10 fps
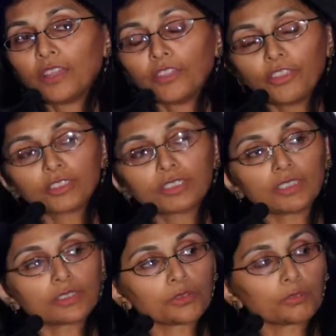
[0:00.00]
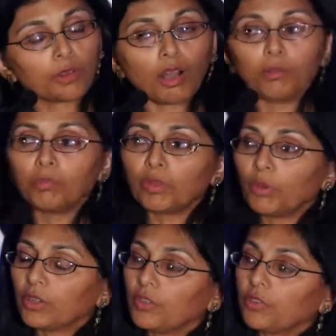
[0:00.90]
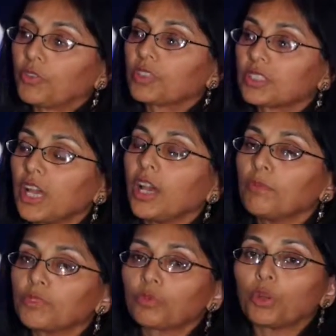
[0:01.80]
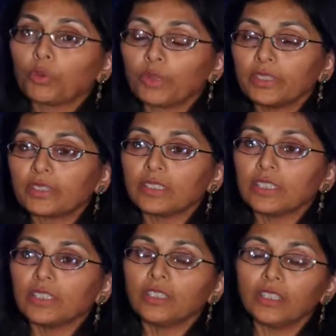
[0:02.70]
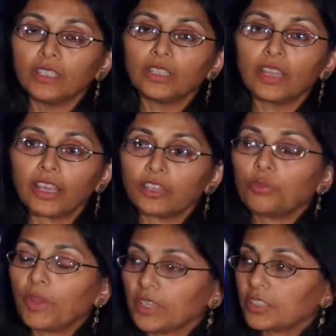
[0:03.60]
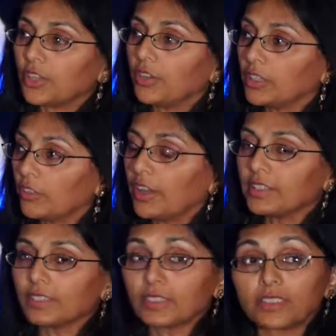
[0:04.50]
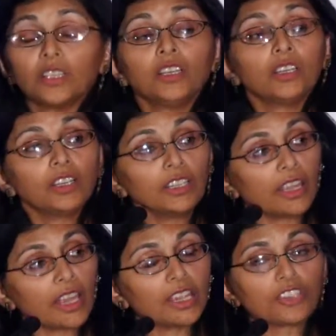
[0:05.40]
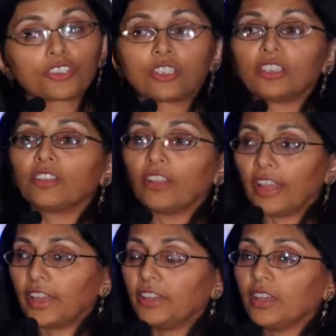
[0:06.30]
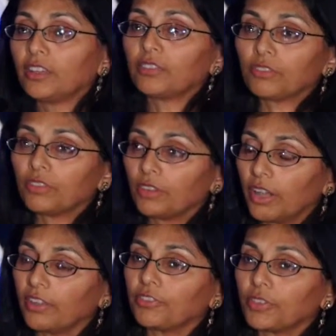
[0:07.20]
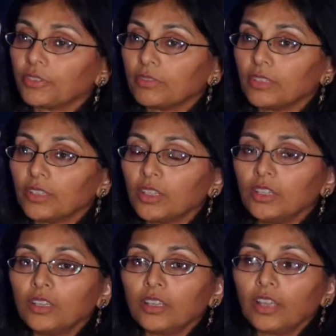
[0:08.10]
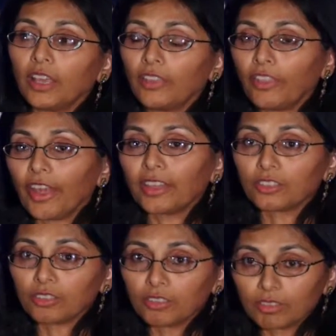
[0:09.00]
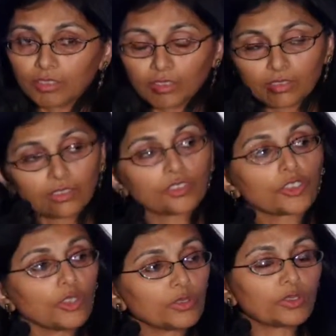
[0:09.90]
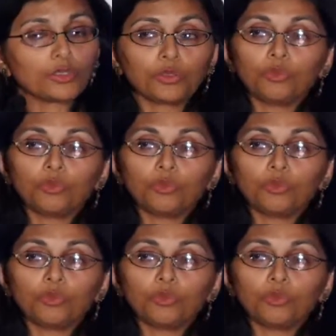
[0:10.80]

This is probably one of the first times where we see in a humanitarian crisis an Asian-led effort. And that shows you